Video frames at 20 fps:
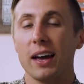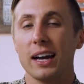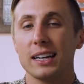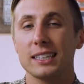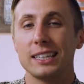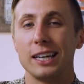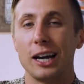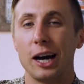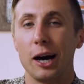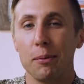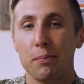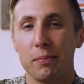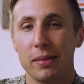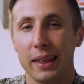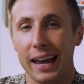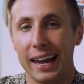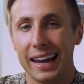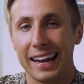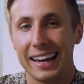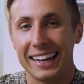actually upped
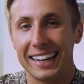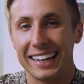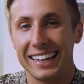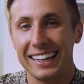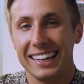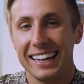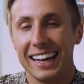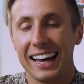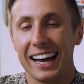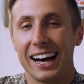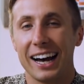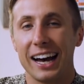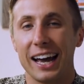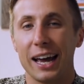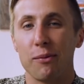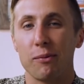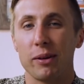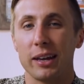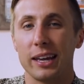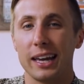the ante,
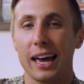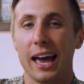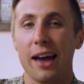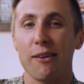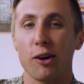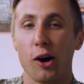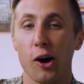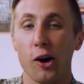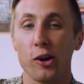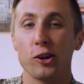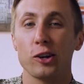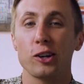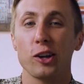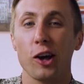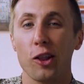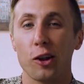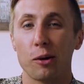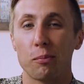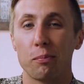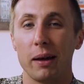and we have a
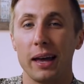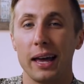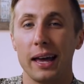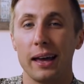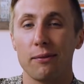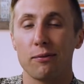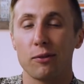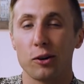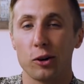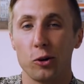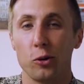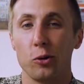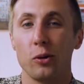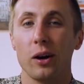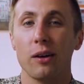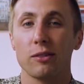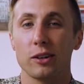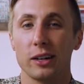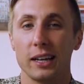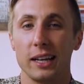$100 bet for
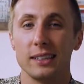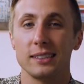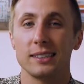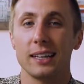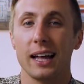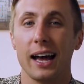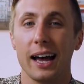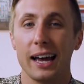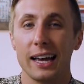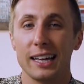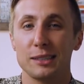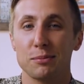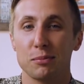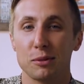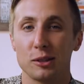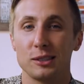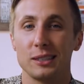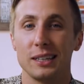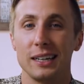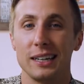whoever hits the highest
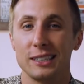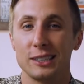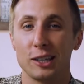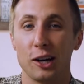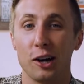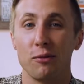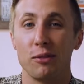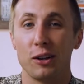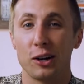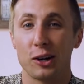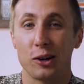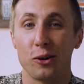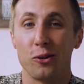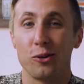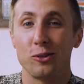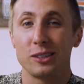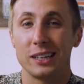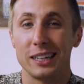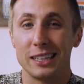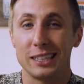percentage of their
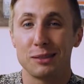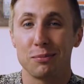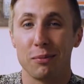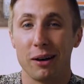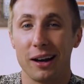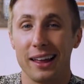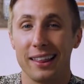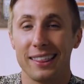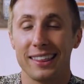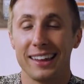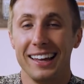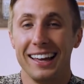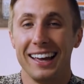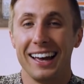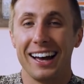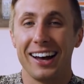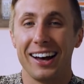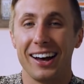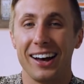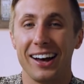goals each month.
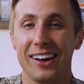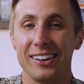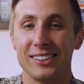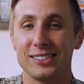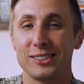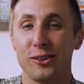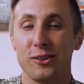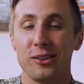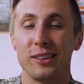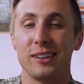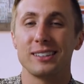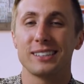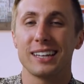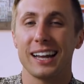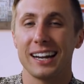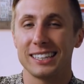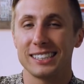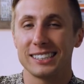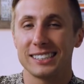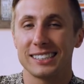So there's
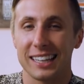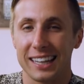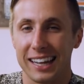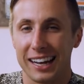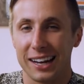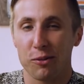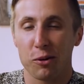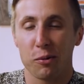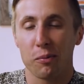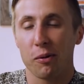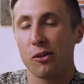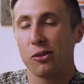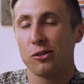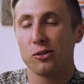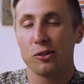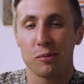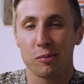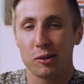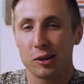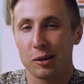kind of just like, we're both
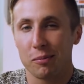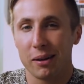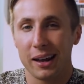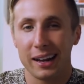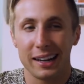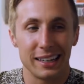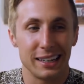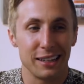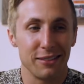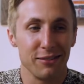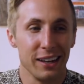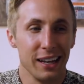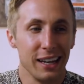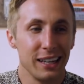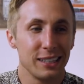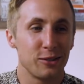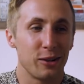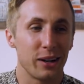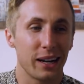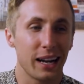super competitive.
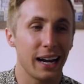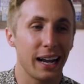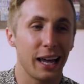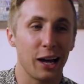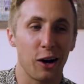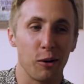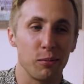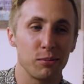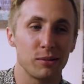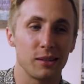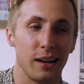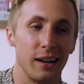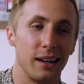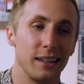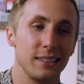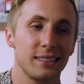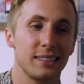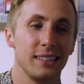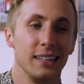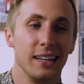So it kind of helps
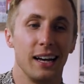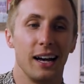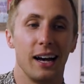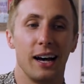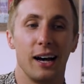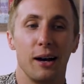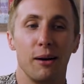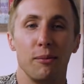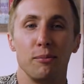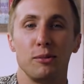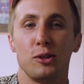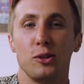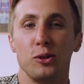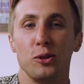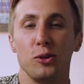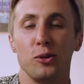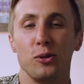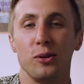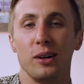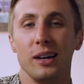us
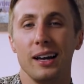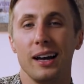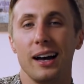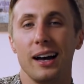to